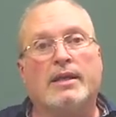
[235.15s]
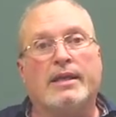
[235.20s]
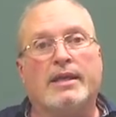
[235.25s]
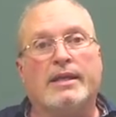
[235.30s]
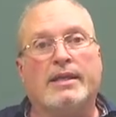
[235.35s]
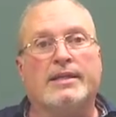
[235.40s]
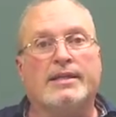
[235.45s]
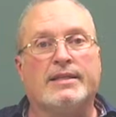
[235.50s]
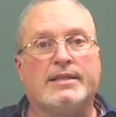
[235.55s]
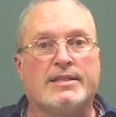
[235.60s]

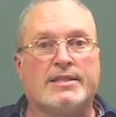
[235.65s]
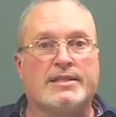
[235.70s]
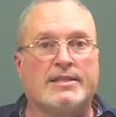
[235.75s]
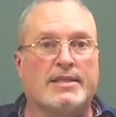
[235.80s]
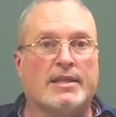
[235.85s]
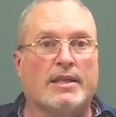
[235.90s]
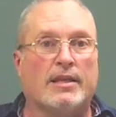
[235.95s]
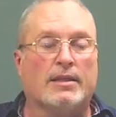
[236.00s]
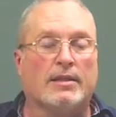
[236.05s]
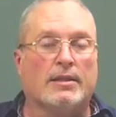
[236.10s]

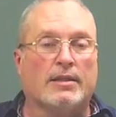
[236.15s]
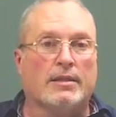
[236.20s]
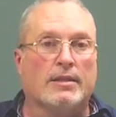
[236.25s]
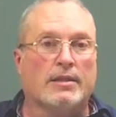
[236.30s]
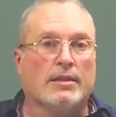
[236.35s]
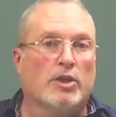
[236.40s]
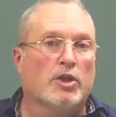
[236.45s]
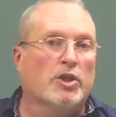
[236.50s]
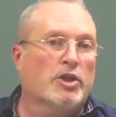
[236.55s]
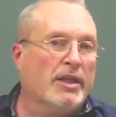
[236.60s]
is
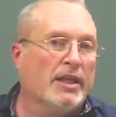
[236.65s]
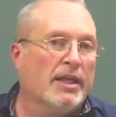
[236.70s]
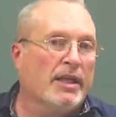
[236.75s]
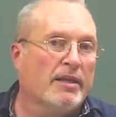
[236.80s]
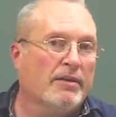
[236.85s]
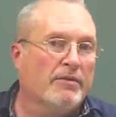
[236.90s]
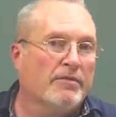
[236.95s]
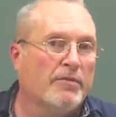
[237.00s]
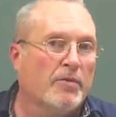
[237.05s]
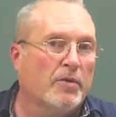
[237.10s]

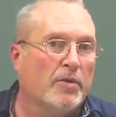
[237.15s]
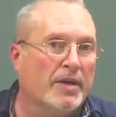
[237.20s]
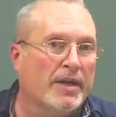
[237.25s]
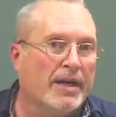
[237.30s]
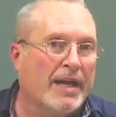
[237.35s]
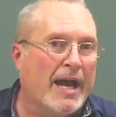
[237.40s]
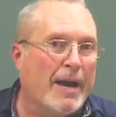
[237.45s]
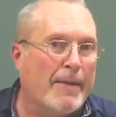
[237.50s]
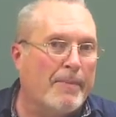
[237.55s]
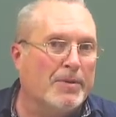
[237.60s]
looking for
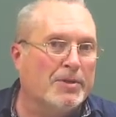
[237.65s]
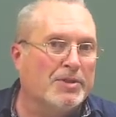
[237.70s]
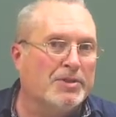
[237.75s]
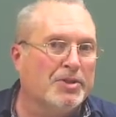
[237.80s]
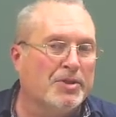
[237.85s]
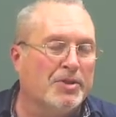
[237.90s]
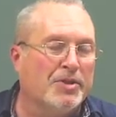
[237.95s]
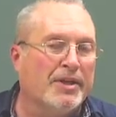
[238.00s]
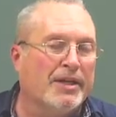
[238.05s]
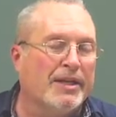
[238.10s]
an
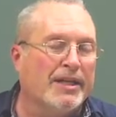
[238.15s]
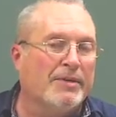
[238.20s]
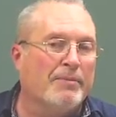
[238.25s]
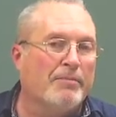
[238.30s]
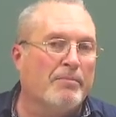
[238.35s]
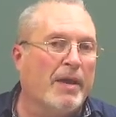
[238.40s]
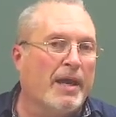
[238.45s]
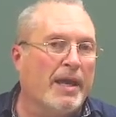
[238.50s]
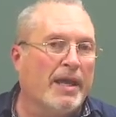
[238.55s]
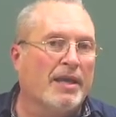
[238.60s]
opportunity to
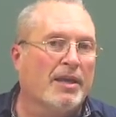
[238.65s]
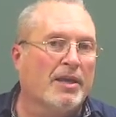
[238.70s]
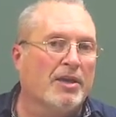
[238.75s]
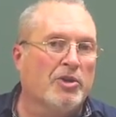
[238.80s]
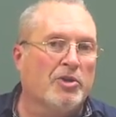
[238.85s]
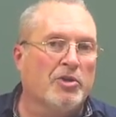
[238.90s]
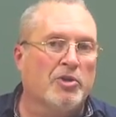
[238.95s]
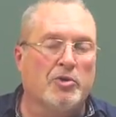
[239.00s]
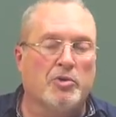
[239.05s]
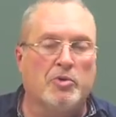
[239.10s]

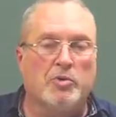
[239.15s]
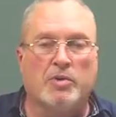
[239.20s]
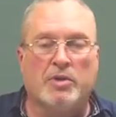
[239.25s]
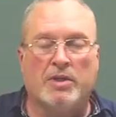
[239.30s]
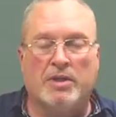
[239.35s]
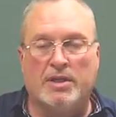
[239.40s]
make you